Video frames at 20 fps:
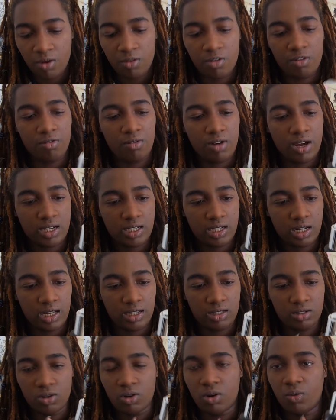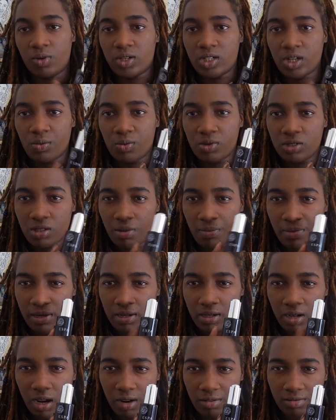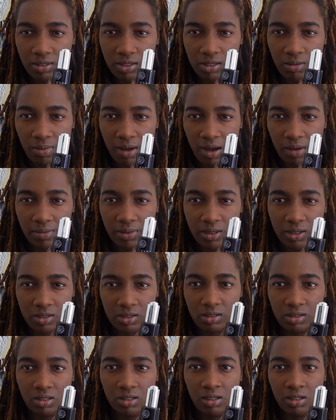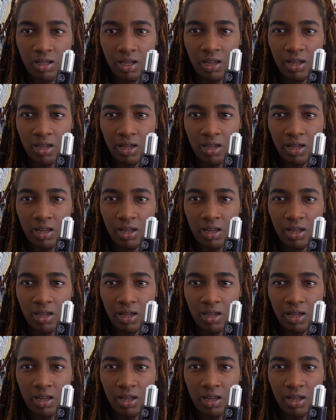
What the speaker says: Revitalizing Oil, which I was a bit nervous about because